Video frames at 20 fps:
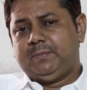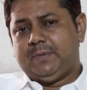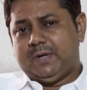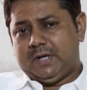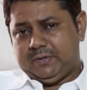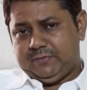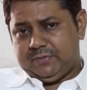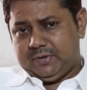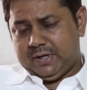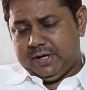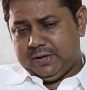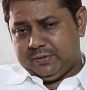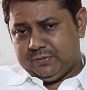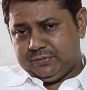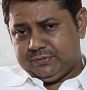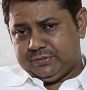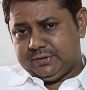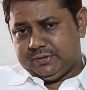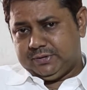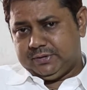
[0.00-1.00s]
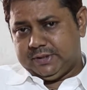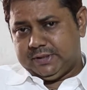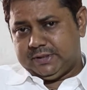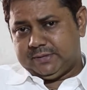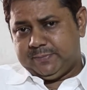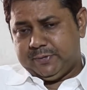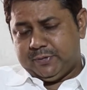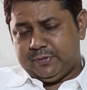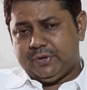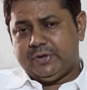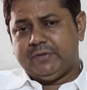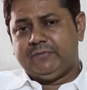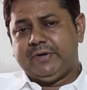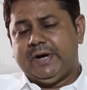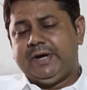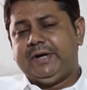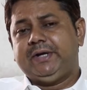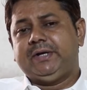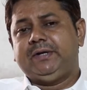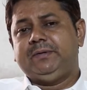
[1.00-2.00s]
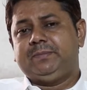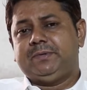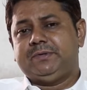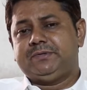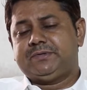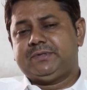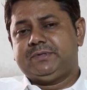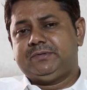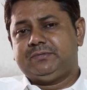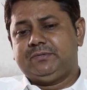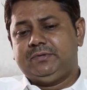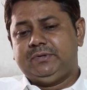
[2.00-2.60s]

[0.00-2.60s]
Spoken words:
per hour nitrogen at purity of 99%.